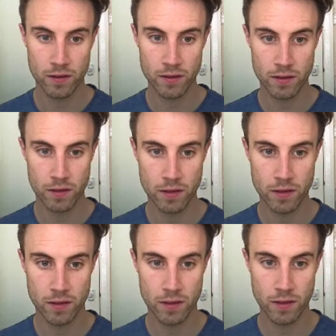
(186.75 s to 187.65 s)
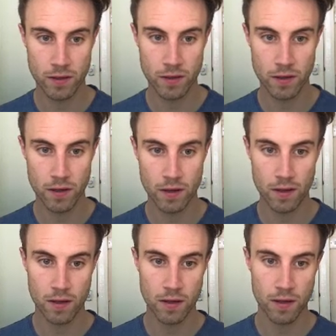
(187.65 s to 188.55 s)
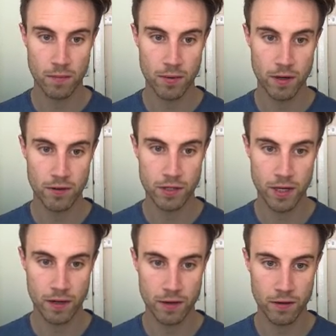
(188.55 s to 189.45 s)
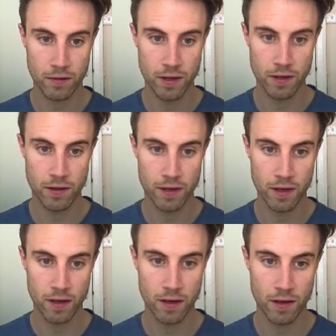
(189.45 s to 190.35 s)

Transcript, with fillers: just a bit of shadow where you think